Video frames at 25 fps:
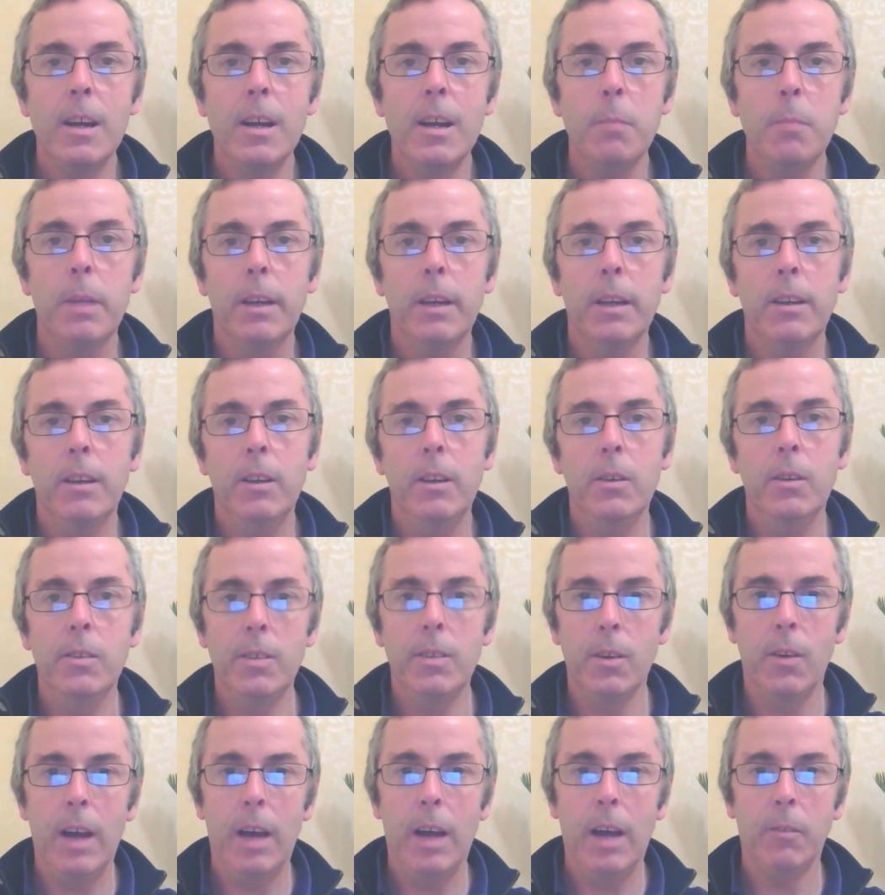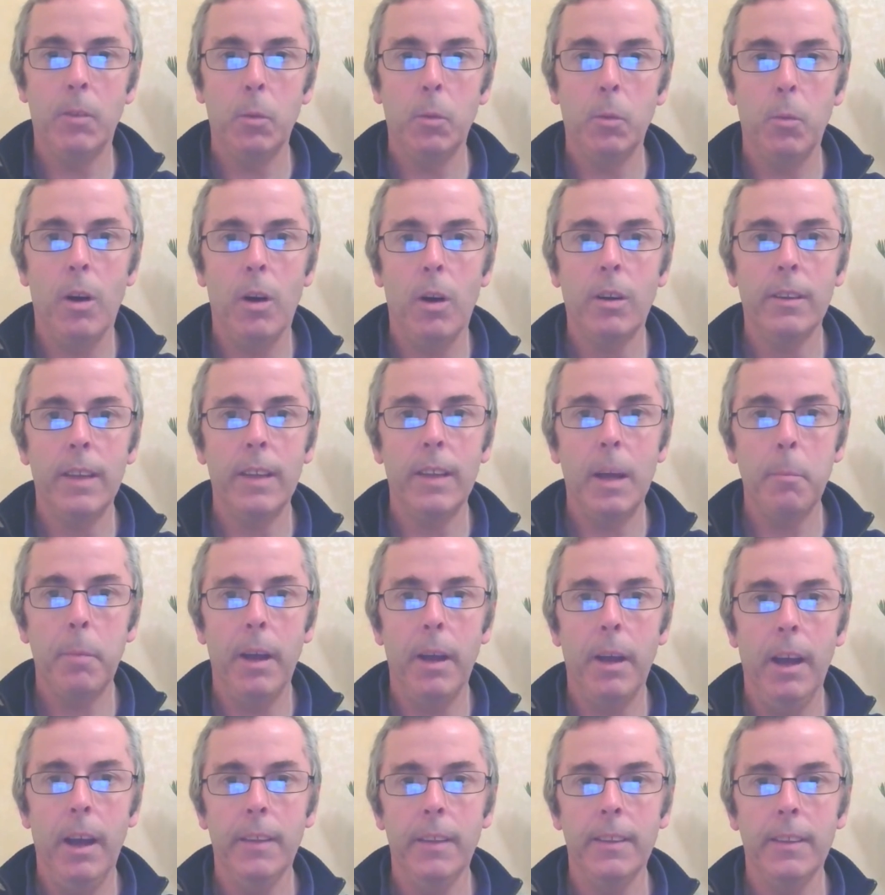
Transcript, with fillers: but you still have to walk that path.